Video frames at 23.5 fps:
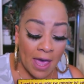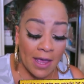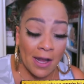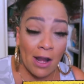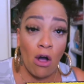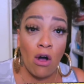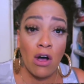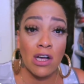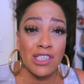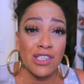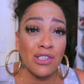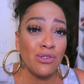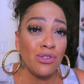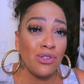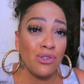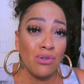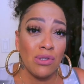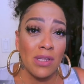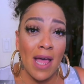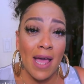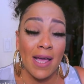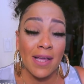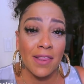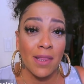and I also do
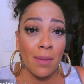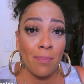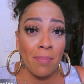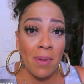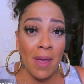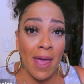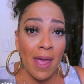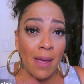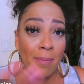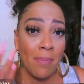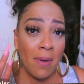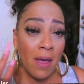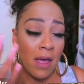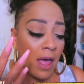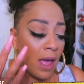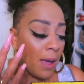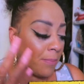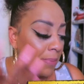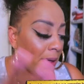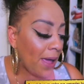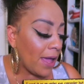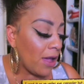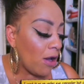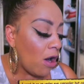like the pay
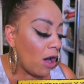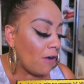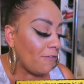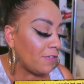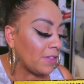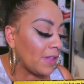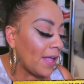payoff.